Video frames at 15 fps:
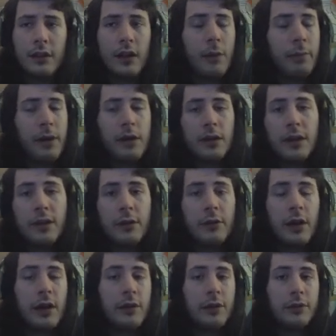apparently the
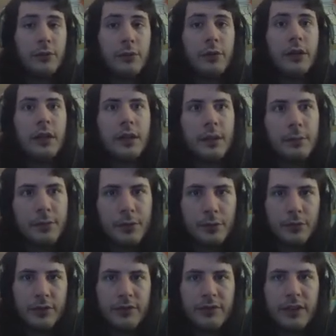crown is really
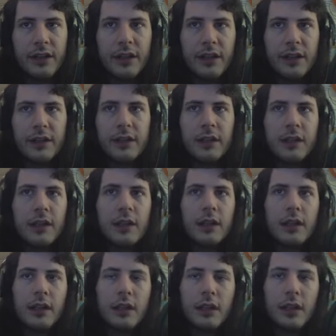obtuse to find,
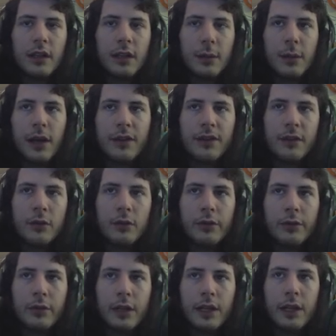and the bicycle
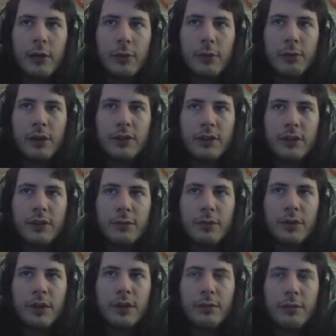wouldn't really help me much at this
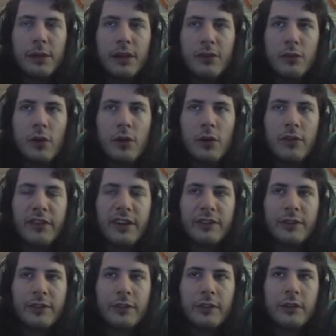point. It just makes you walk
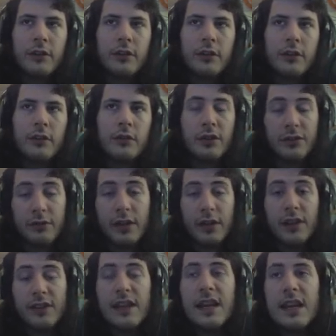faster, which
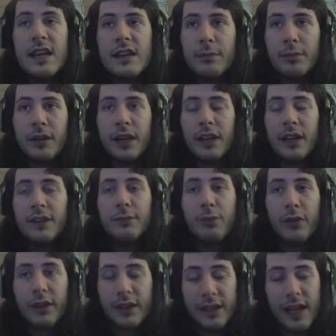is neat, but at this
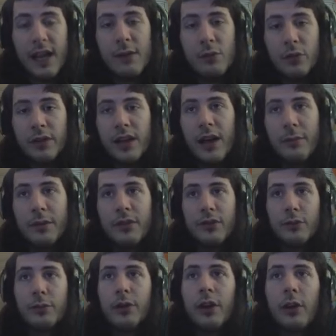point in the game would not be
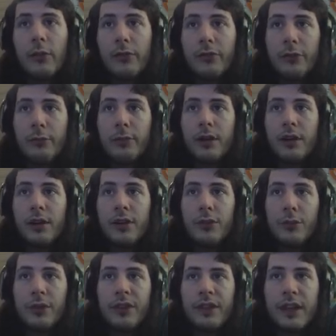super helpful,
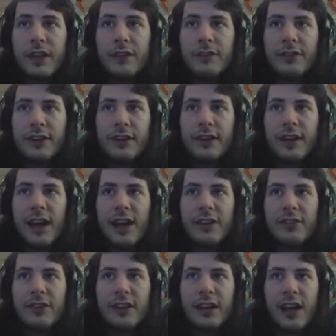because with the infinite
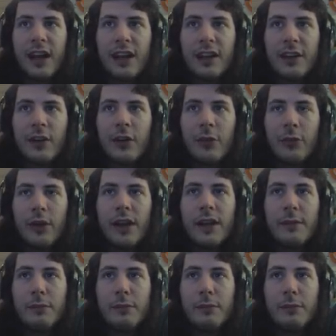dashing, I can already